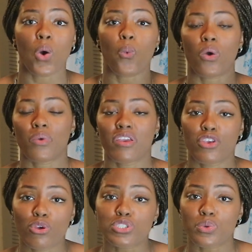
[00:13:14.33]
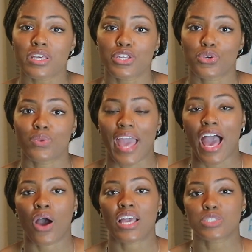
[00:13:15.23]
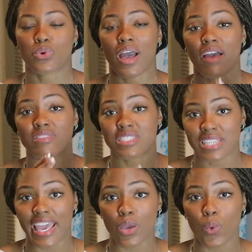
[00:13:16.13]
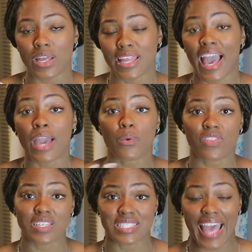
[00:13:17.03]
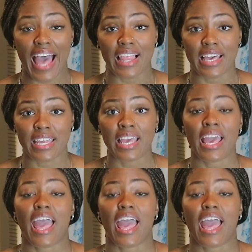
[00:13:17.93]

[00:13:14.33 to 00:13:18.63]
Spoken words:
what we usually do now is we'll have steak one night with a salad